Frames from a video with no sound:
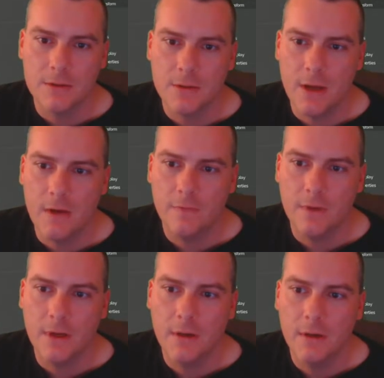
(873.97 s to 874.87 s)
So
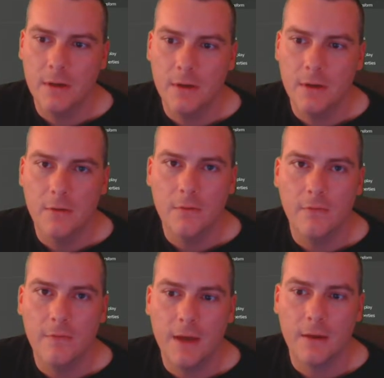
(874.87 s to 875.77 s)
alpha,
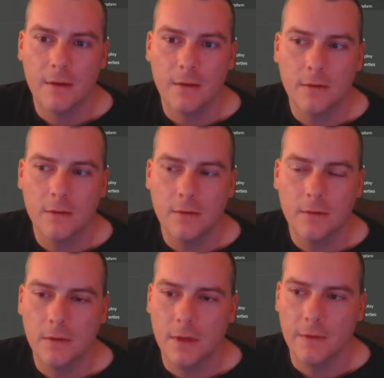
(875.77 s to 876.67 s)
FAC,
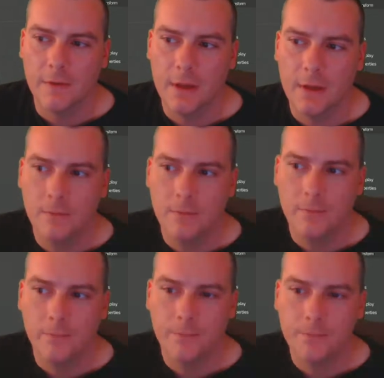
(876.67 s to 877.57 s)
like that.
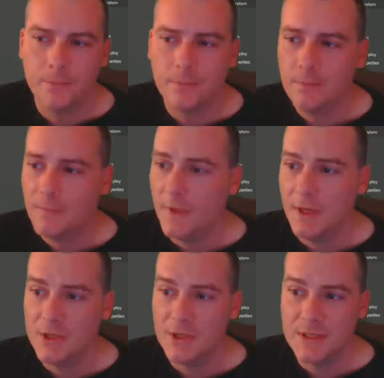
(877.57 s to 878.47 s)

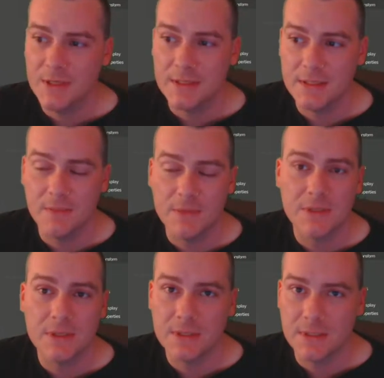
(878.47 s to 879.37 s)
As you can see, the sim's
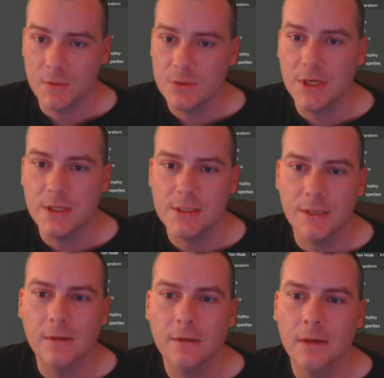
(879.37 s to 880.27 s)
still
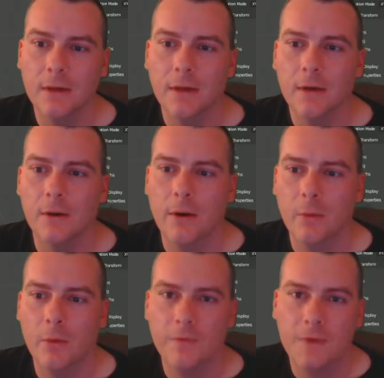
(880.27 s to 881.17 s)
changing. All right,
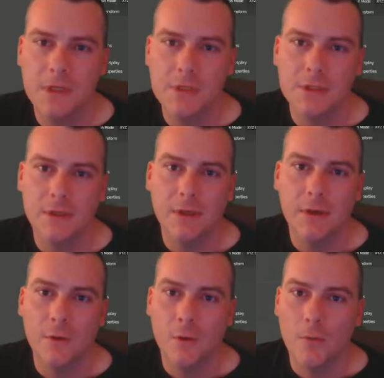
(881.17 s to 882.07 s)
we're not finished.
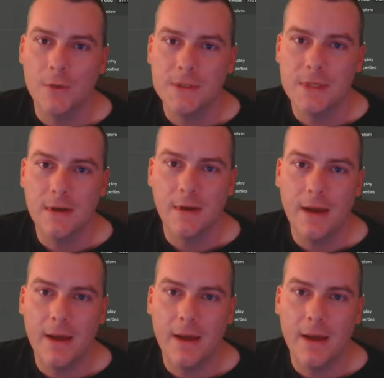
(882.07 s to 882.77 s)
Almost there.